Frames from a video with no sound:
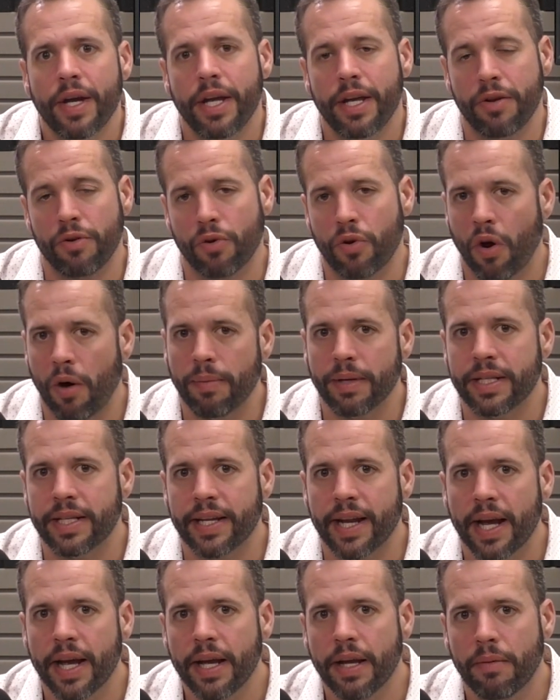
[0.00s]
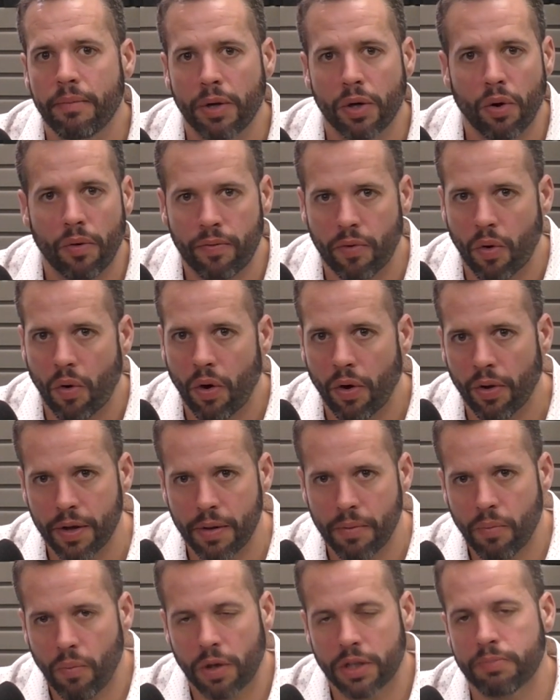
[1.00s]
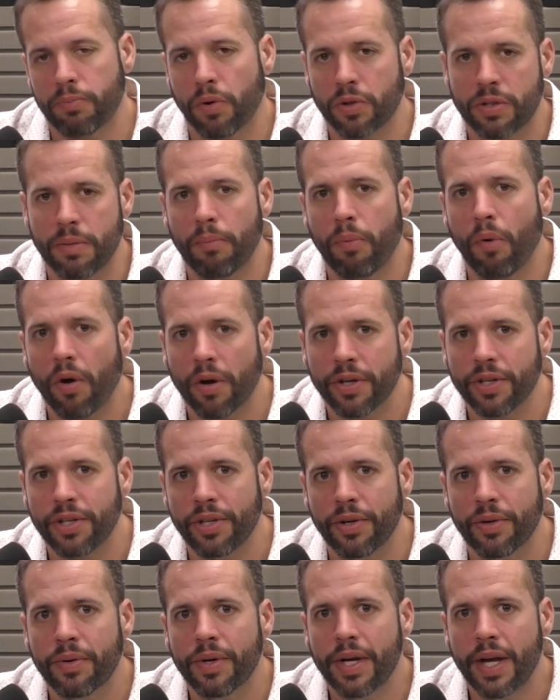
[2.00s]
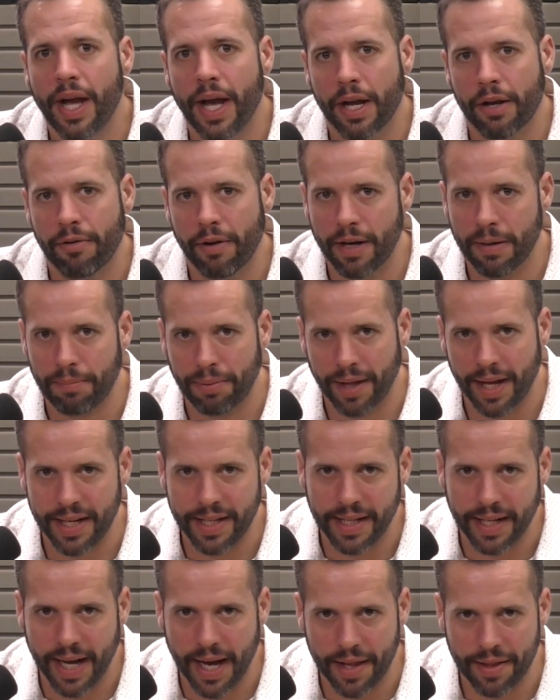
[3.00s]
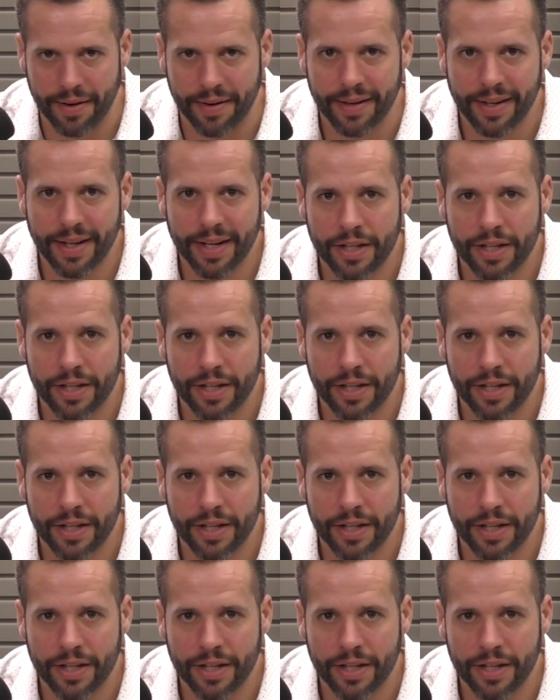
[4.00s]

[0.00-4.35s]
You can call me today, and we go over what's most important to you and create a plan together.